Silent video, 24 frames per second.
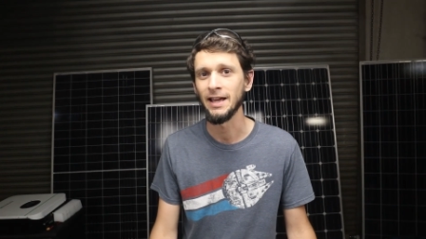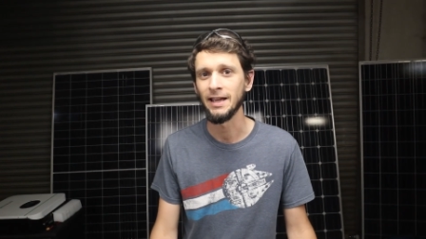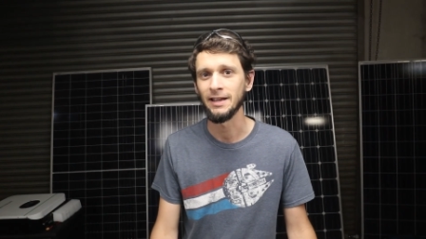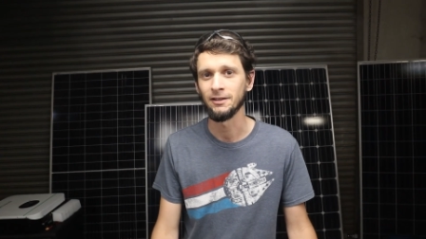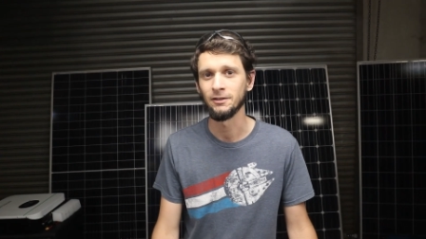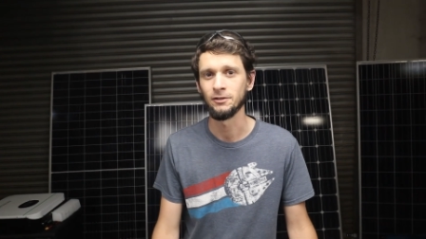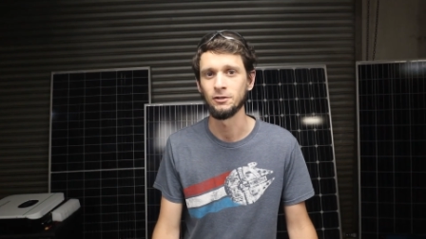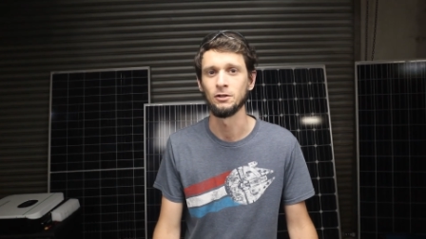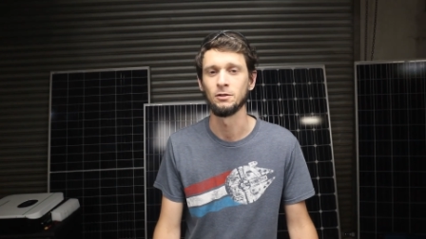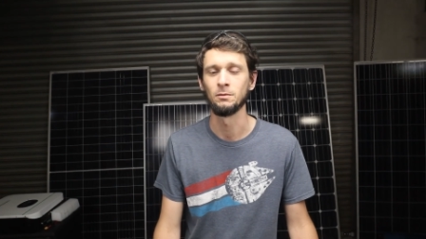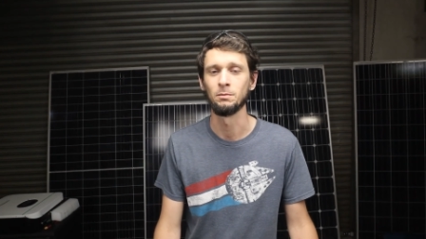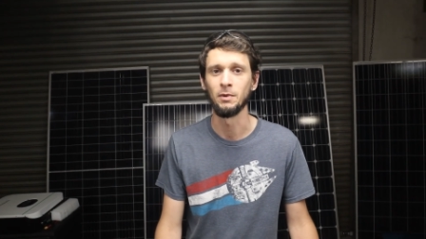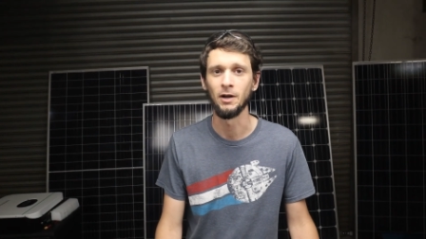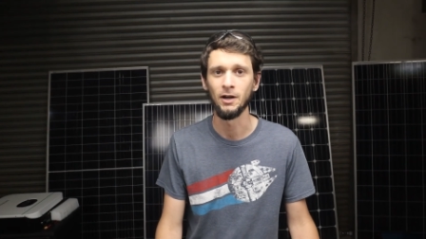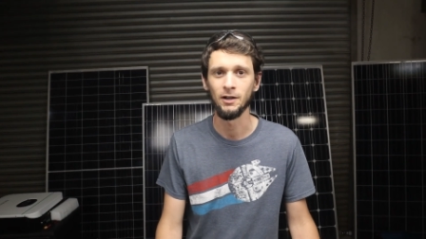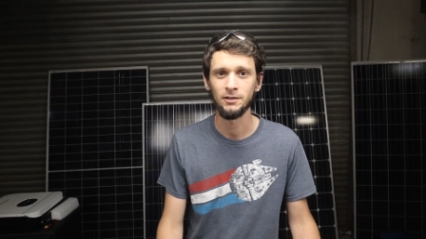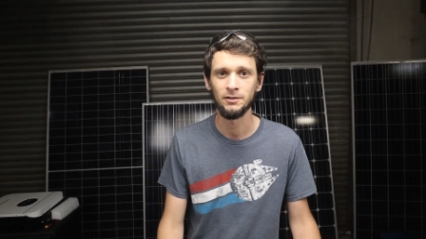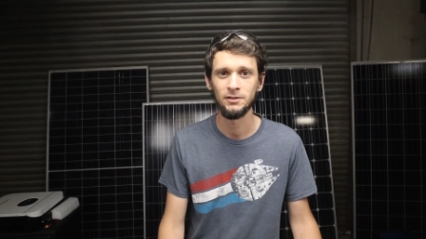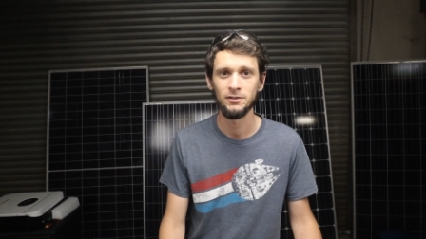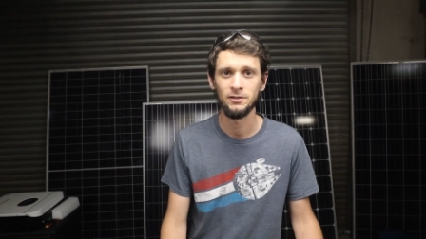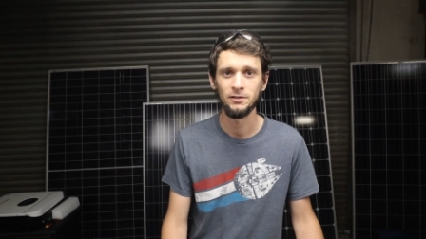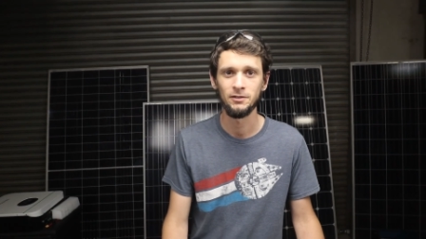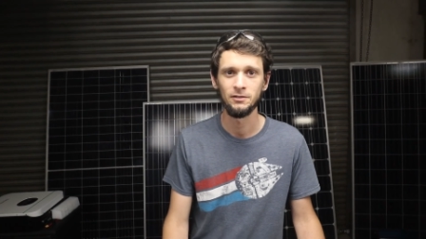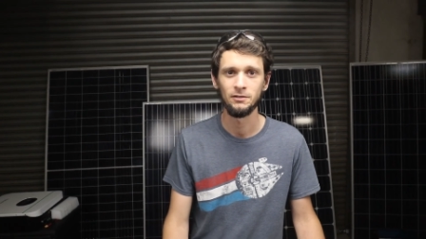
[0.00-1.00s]
eight hundred
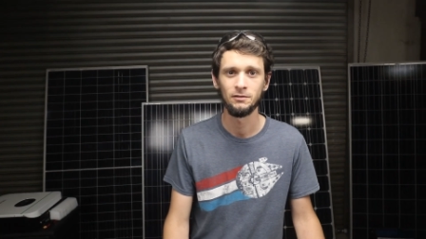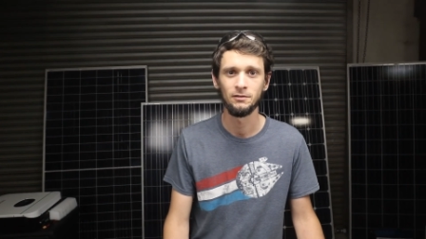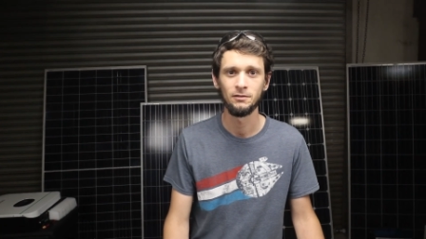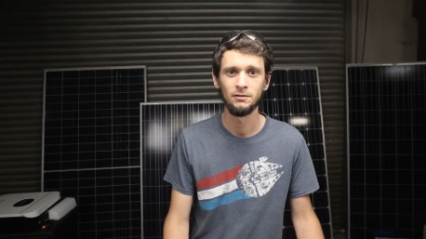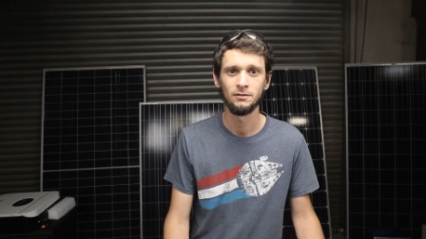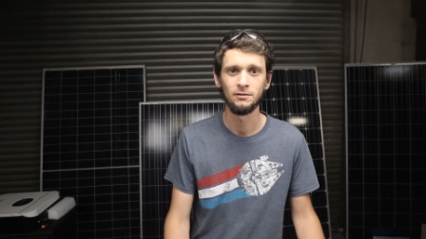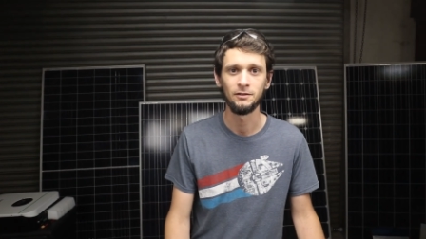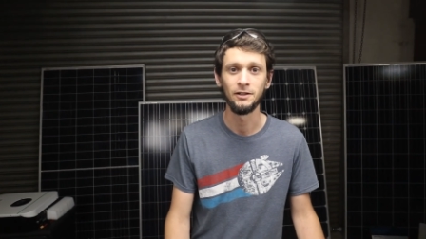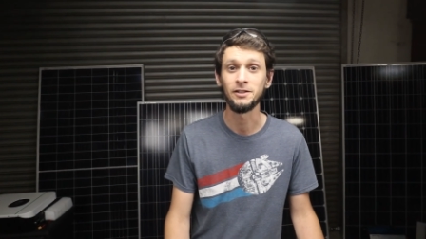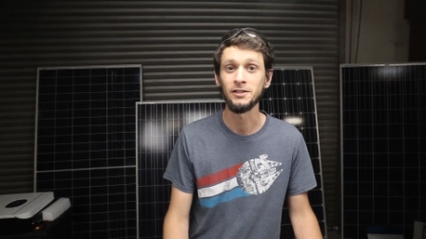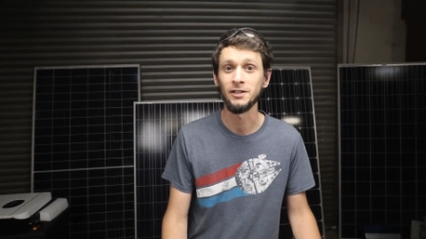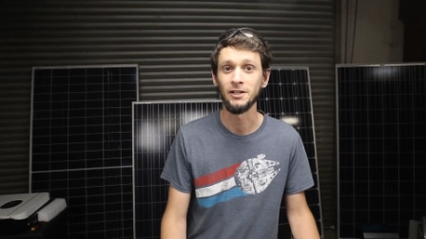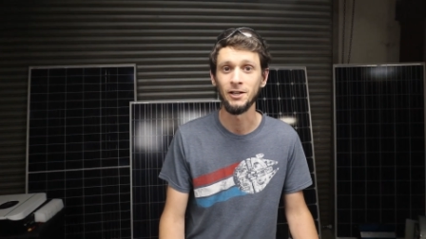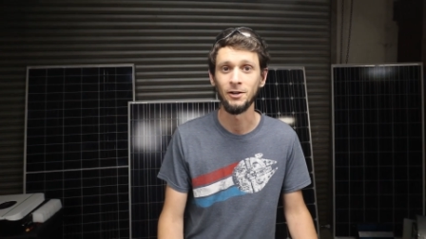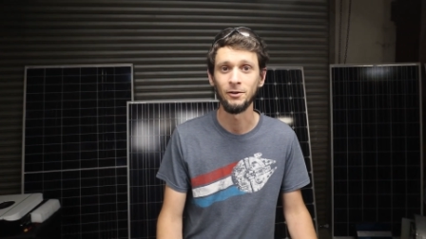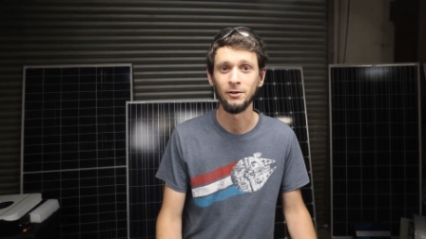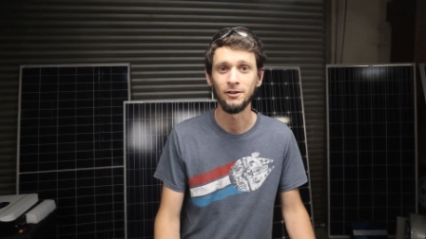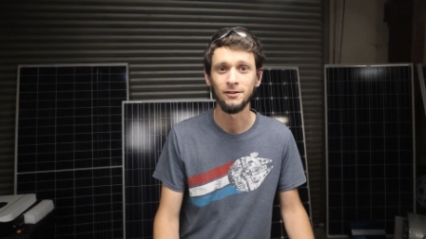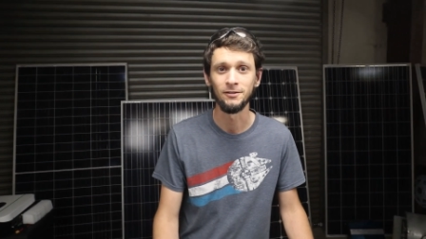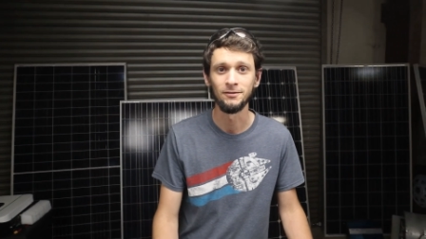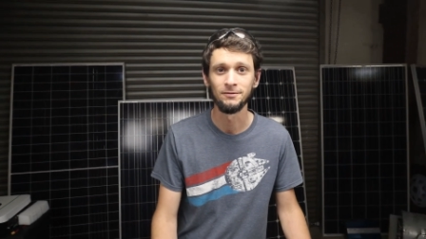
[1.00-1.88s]
bucks. Let's get going.